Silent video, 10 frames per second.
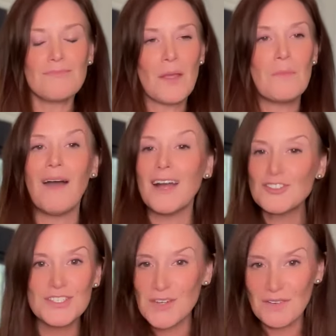
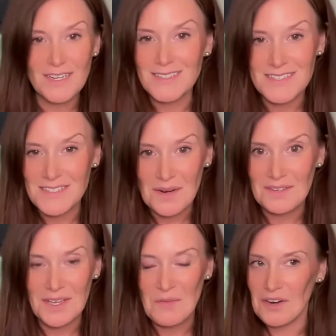mantras don't
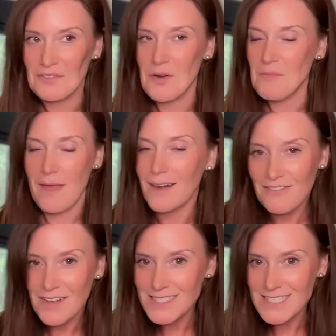necessarily work for
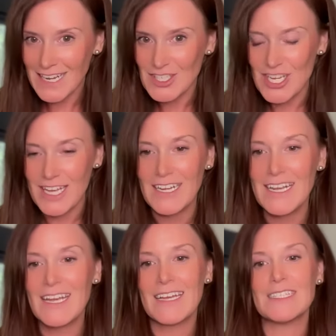manifestation,
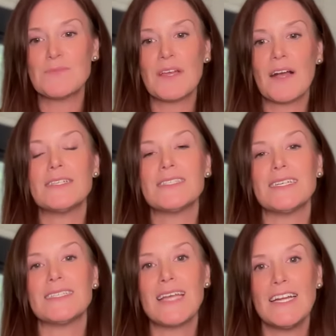is because
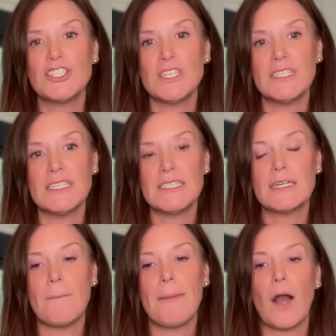intention
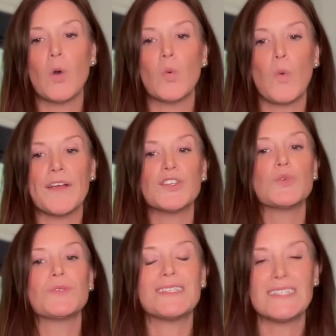isn't about what
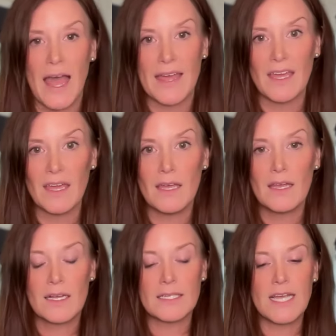you say.
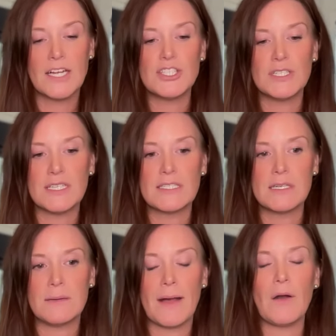Intention
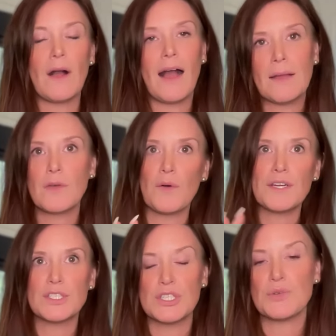isn't about, I'm
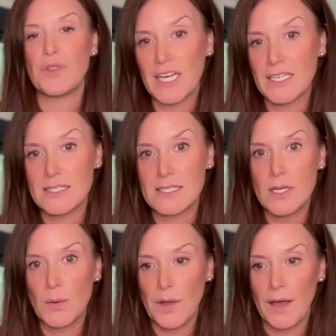going to do this,
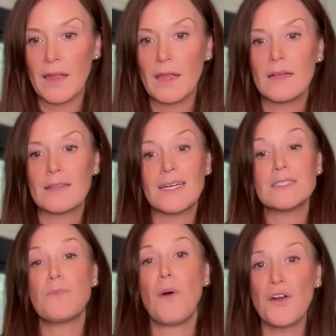okay? That's
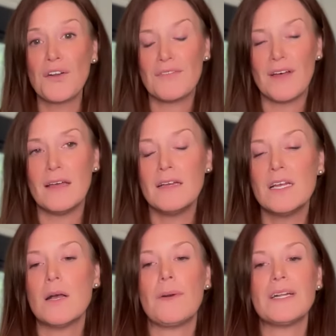part of it.
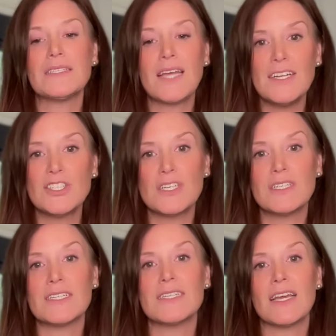But intention
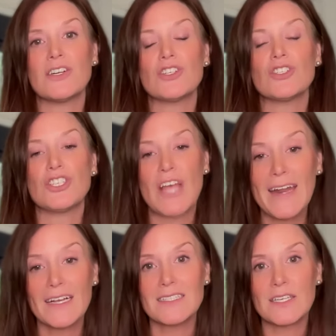is the
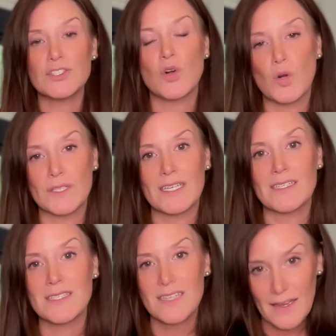energetics that you're holding
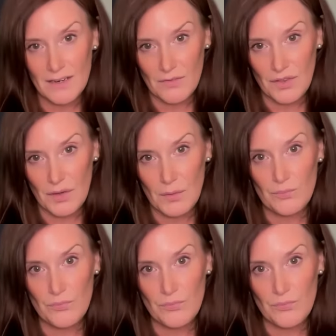inside of you.